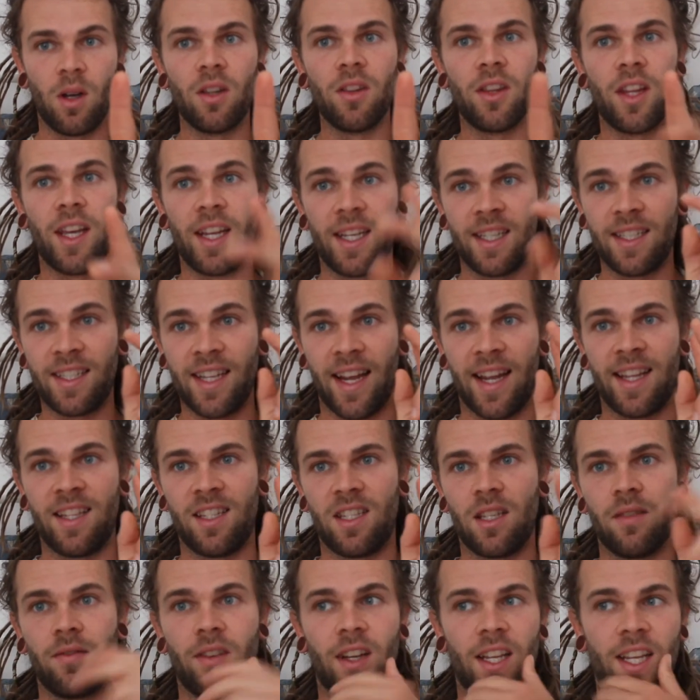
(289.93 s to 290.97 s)

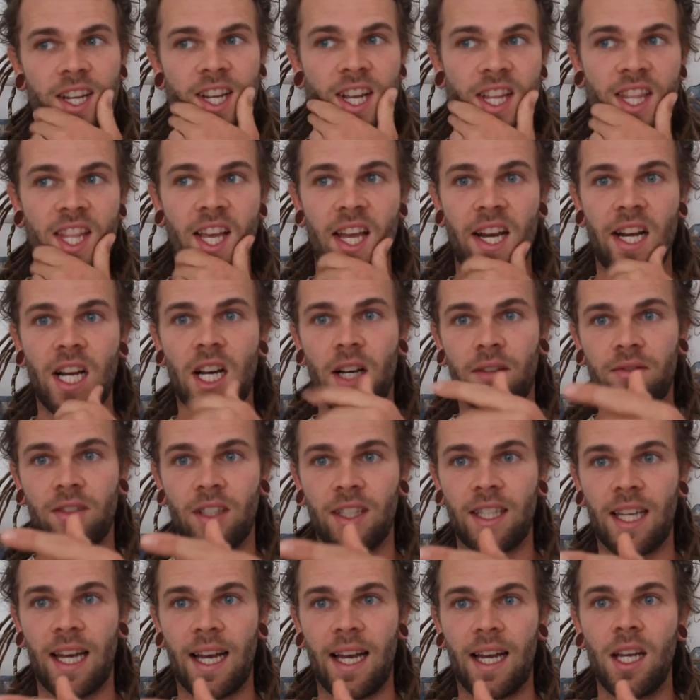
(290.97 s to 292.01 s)
intensively, and then after
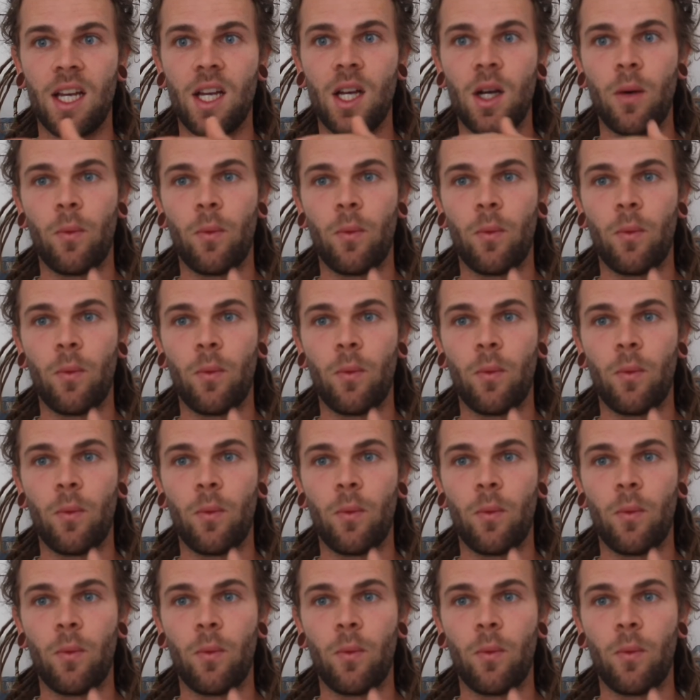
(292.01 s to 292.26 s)
that,